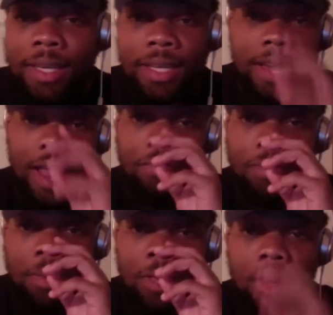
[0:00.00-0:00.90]
It doesn't have
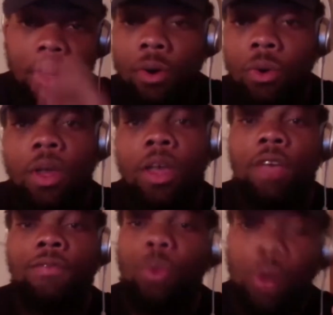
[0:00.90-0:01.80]
to be,
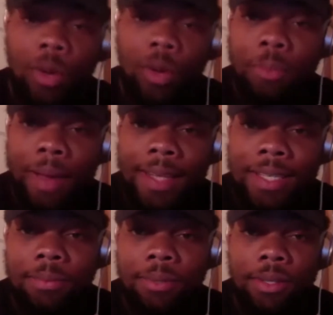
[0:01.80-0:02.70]
if you want to watch
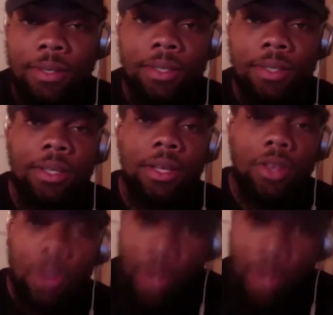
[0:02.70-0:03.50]
basketball, you're not